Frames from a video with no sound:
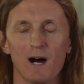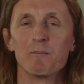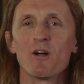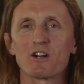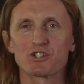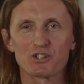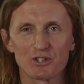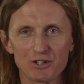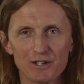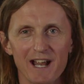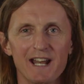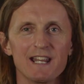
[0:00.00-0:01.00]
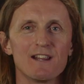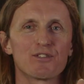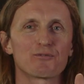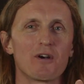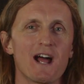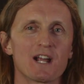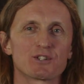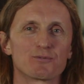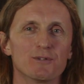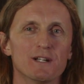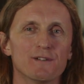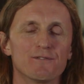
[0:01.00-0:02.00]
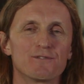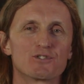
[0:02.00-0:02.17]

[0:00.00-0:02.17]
I'm not sure any thrash riff